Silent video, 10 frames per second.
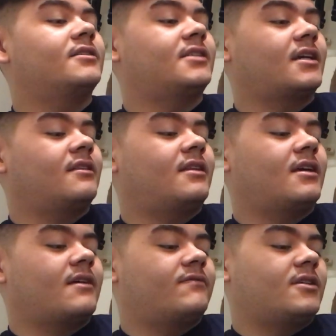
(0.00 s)
Second
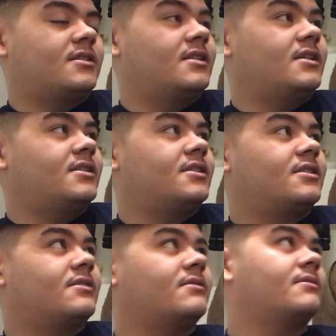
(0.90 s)
thing I've done to
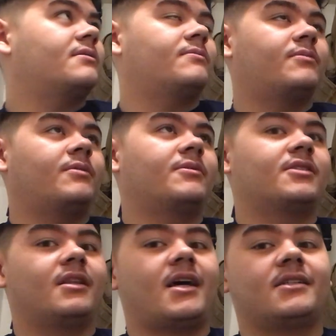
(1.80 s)
this, pretty much
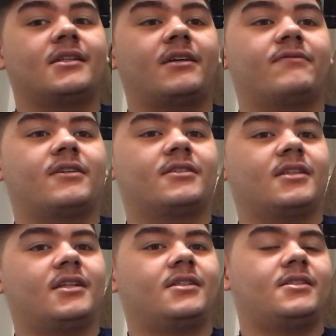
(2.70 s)
the last thing I've done
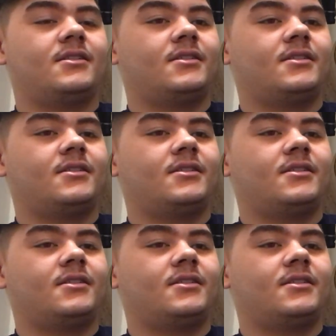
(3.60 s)
to this,